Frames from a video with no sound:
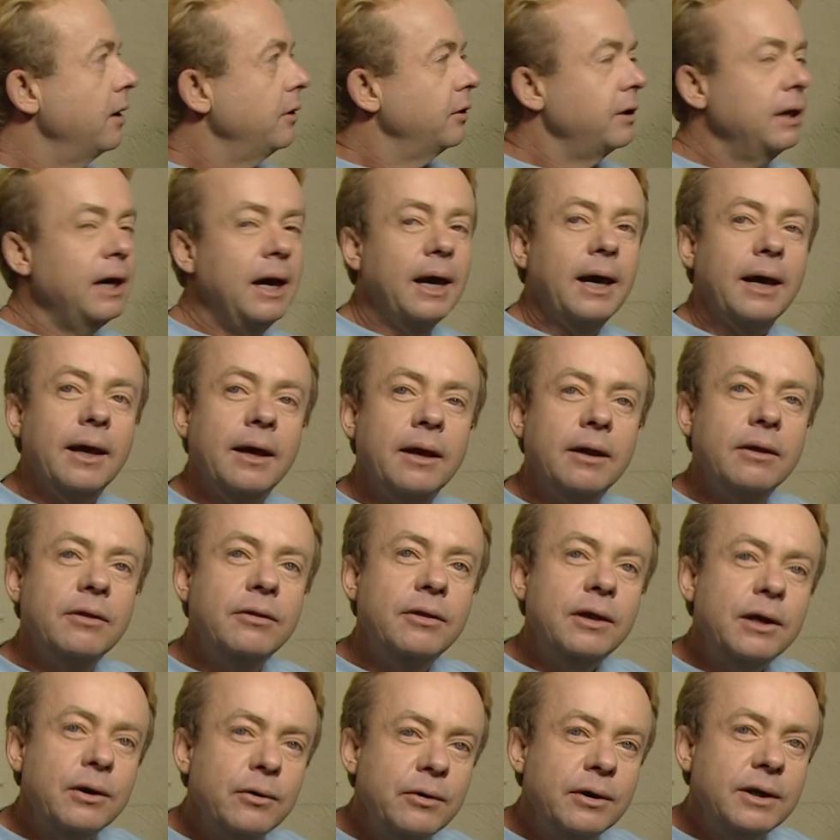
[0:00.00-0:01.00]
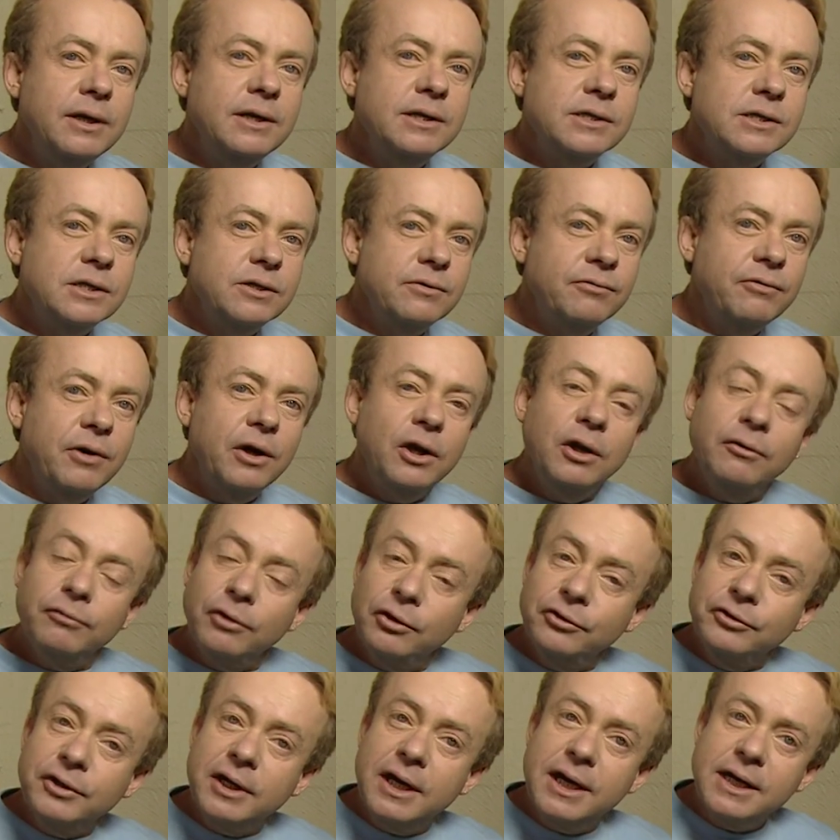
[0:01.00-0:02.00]
Okay, there it is. The
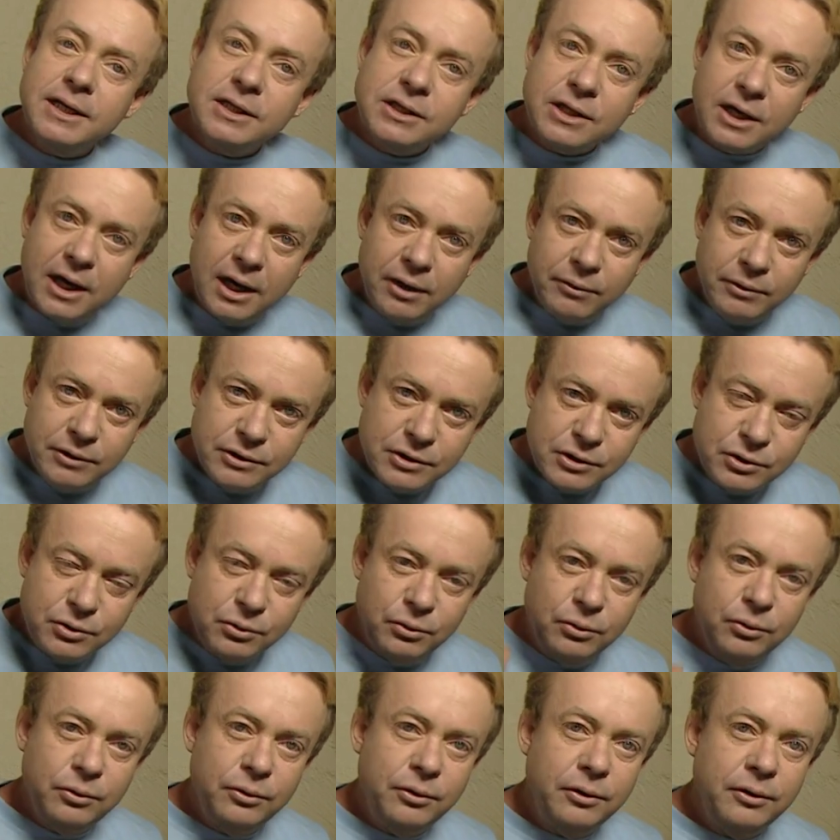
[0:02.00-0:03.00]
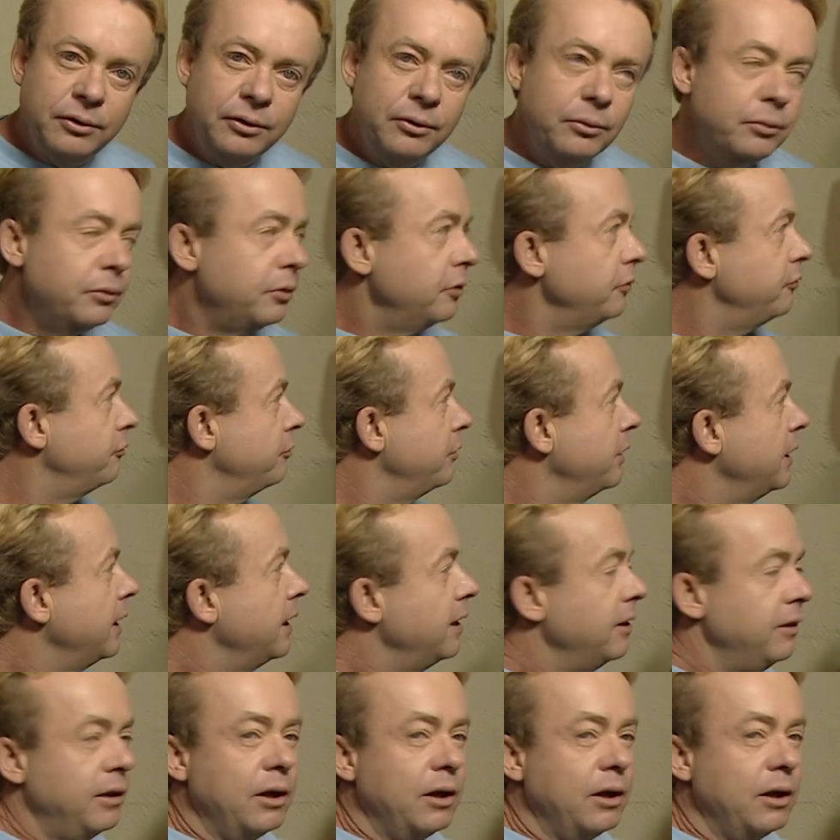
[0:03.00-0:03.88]
photovoltaics are installed on the roof.